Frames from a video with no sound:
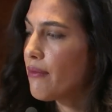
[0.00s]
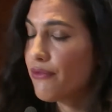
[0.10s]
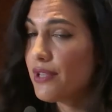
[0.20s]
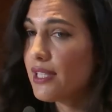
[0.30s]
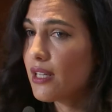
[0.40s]

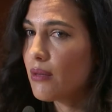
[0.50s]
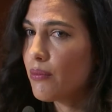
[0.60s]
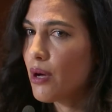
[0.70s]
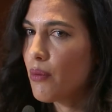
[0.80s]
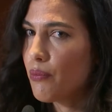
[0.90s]
physical
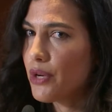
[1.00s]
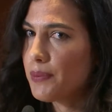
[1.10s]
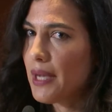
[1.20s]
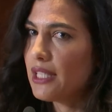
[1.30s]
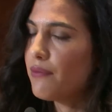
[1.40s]

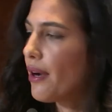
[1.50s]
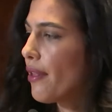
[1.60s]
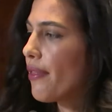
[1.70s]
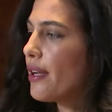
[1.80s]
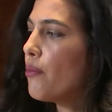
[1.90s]
perspective
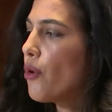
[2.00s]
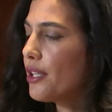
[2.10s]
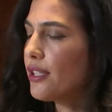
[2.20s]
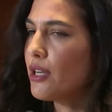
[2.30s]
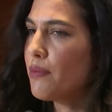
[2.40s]
rather than a
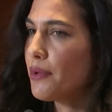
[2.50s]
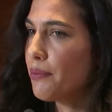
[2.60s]
monetary